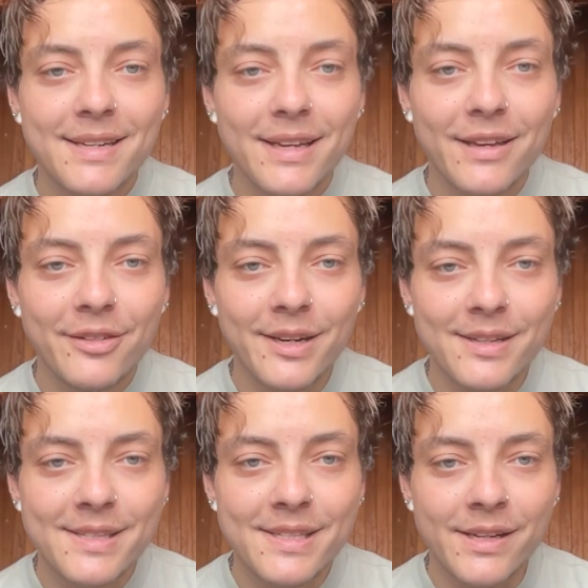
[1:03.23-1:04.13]
give it
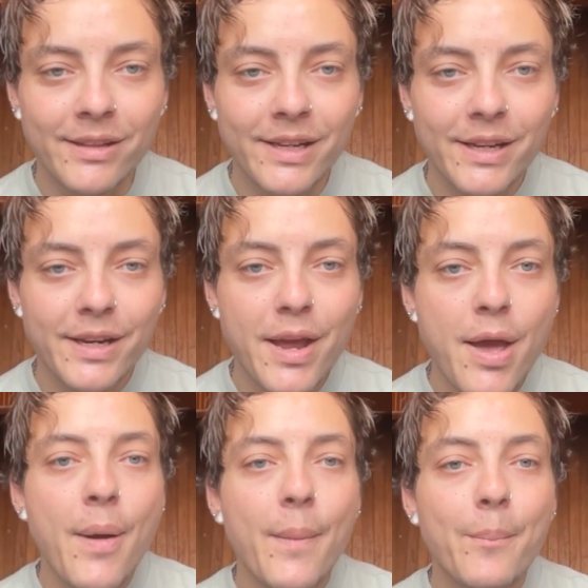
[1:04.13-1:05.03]
a ceiling,
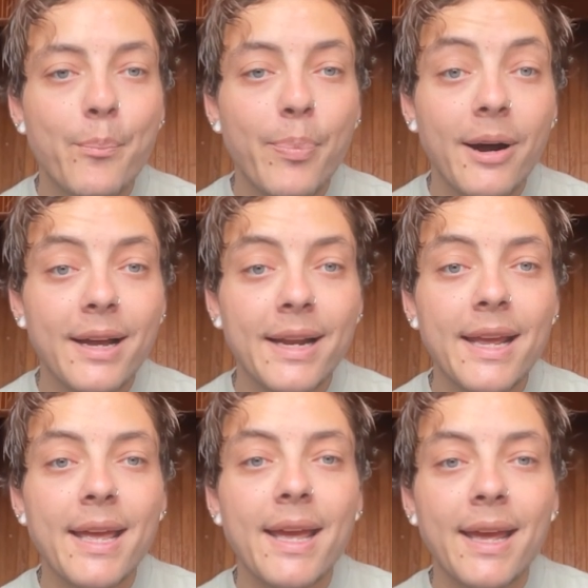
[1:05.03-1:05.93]
but
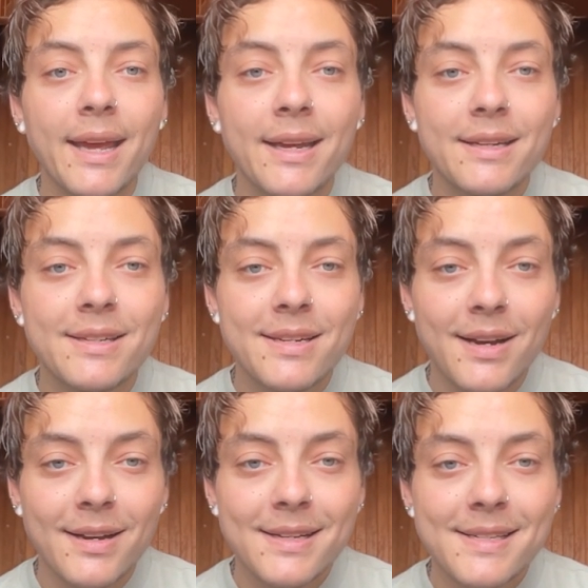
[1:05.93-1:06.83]
it
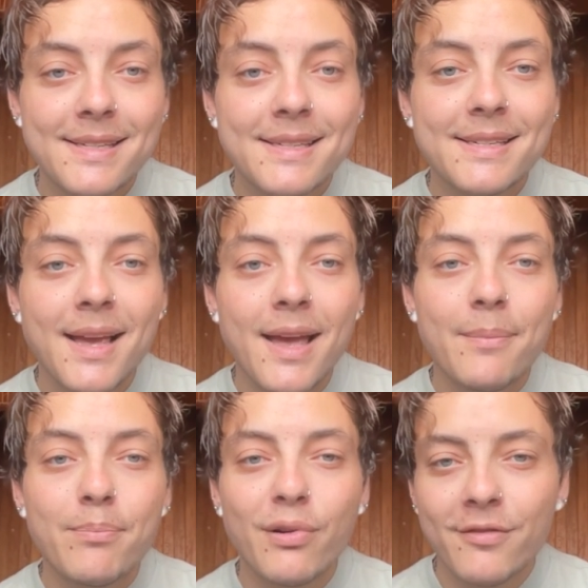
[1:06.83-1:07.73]
does
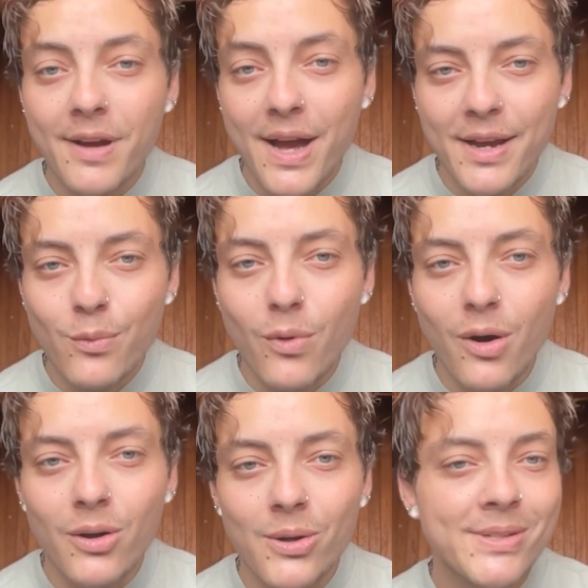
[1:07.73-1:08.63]
provide
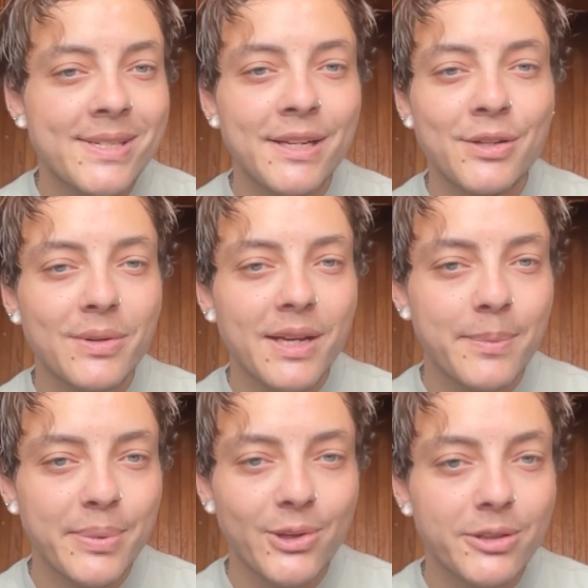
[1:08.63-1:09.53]
walls and you
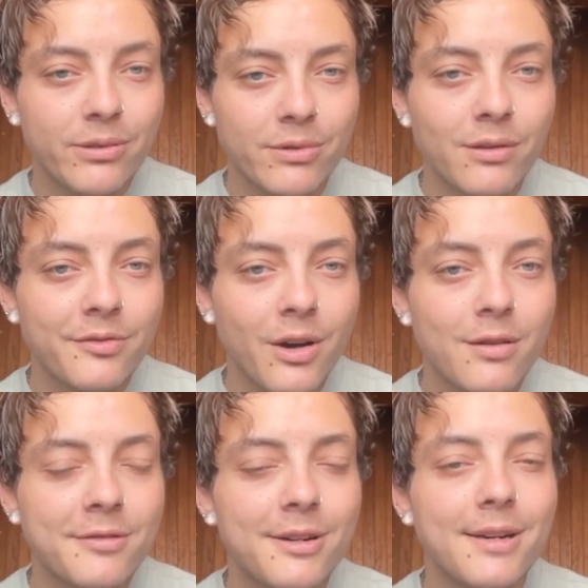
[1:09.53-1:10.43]
can build a roof
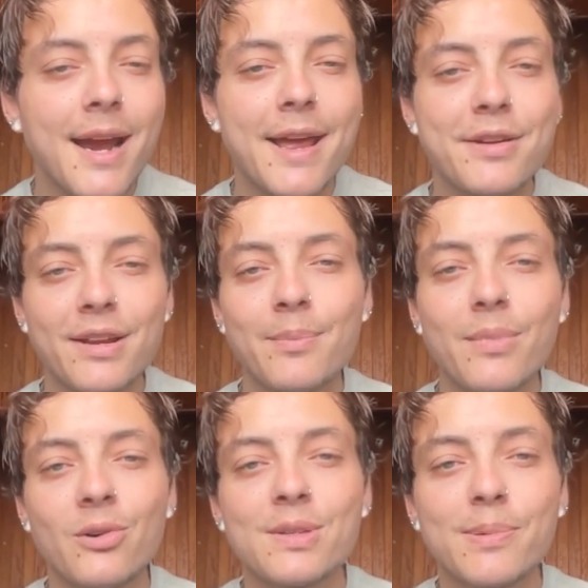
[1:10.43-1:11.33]
over, and in
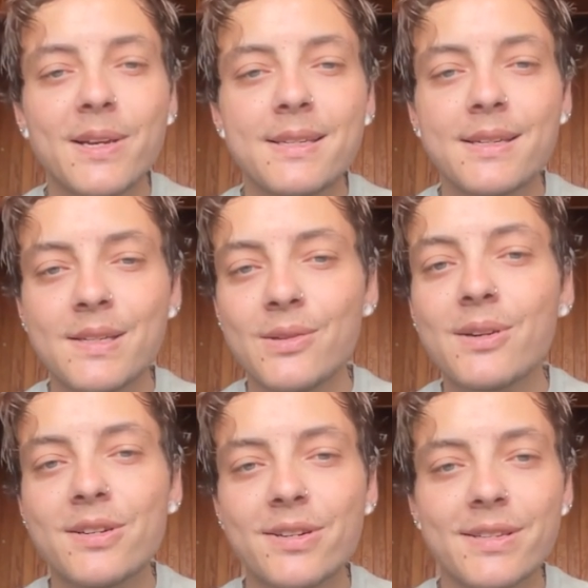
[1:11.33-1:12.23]
most places you
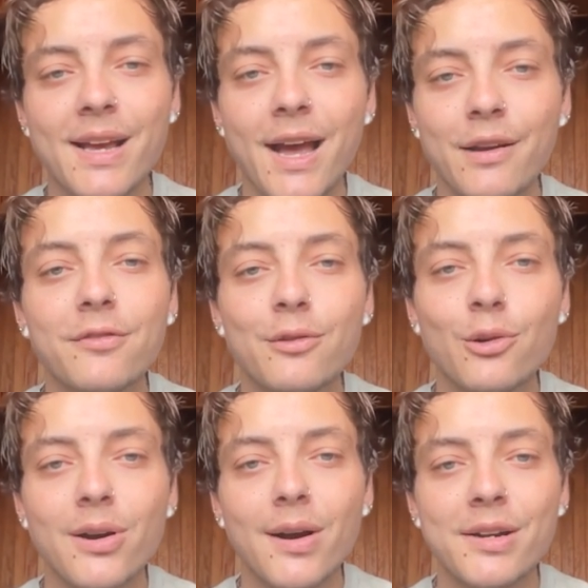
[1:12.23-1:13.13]
can just add a
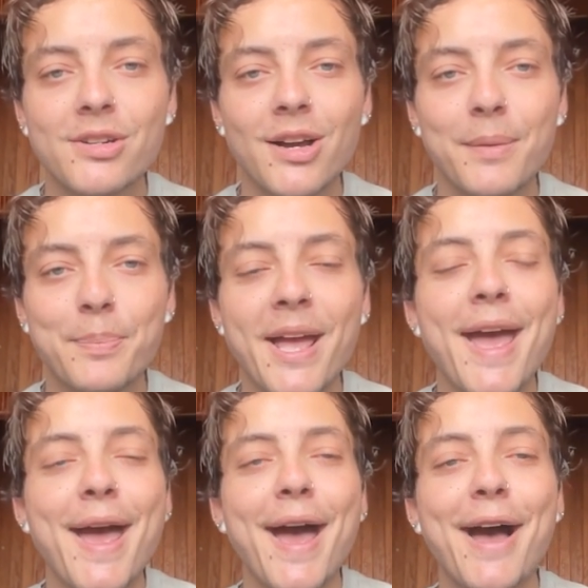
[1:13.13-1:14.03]
floor on top.
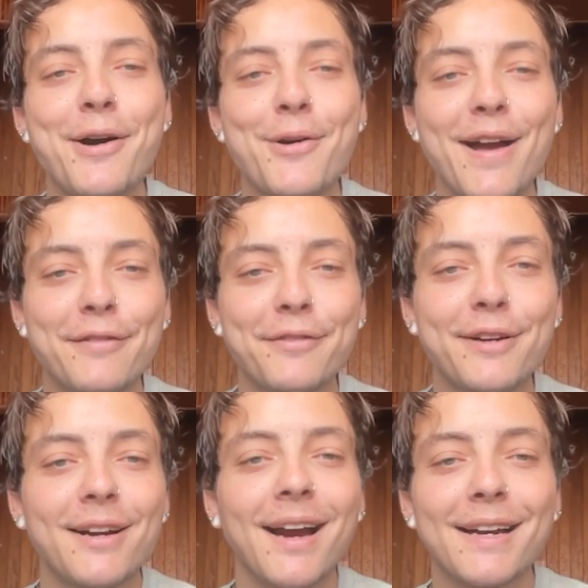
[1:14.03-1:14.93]

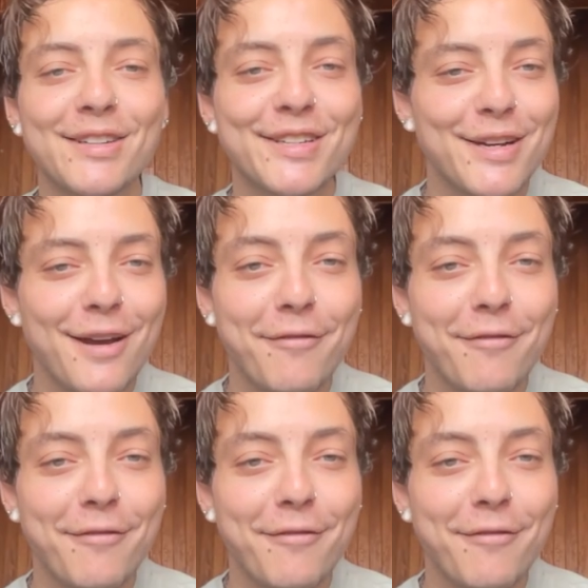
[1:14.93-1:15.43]
However, I did not